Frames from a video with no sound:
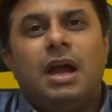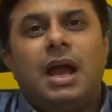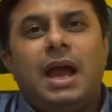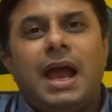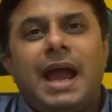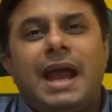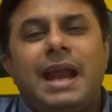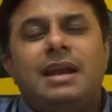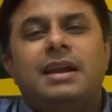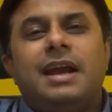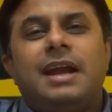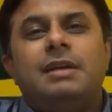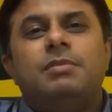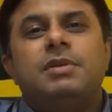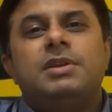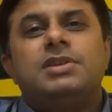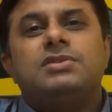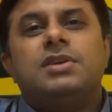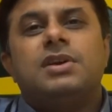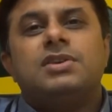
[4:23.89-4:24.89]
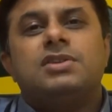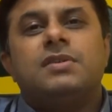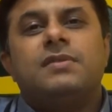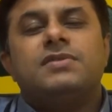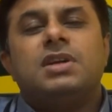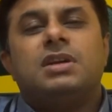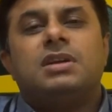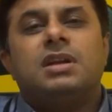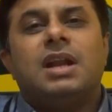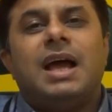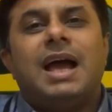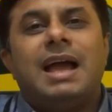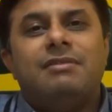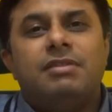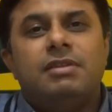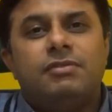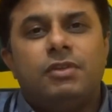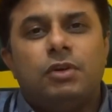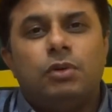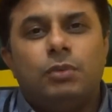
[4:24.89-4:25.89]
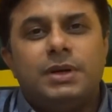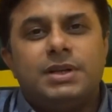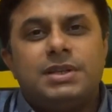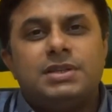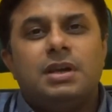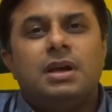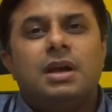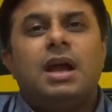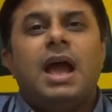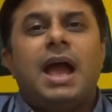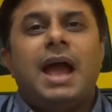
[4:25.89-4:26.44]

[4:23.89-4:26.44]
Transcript: and administration of certain IV fluids,